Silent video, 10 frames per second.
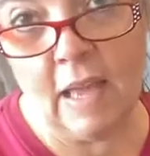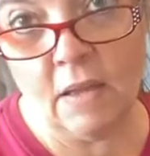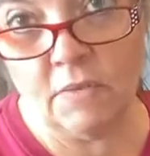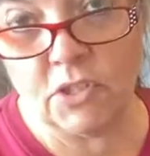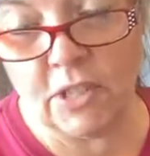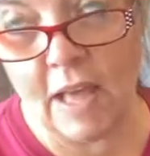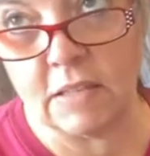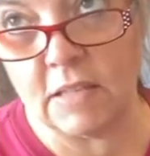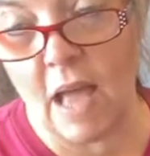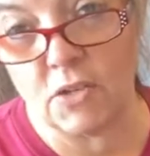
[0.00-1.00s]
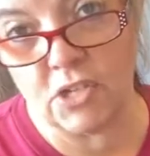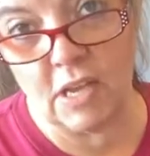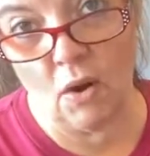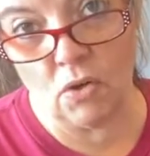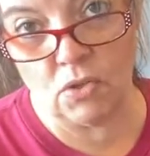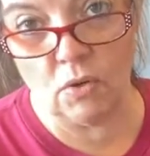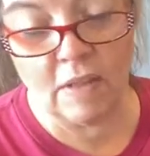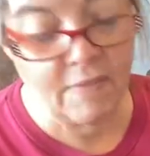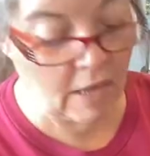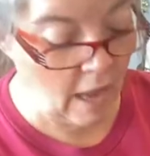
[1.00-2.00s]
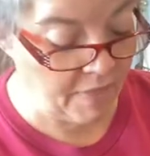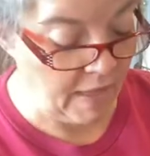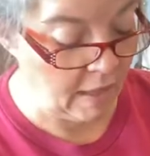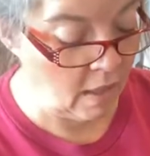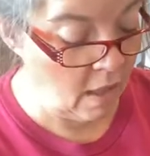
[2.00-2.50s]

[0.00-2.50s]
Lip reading: that's how she earns her living. I think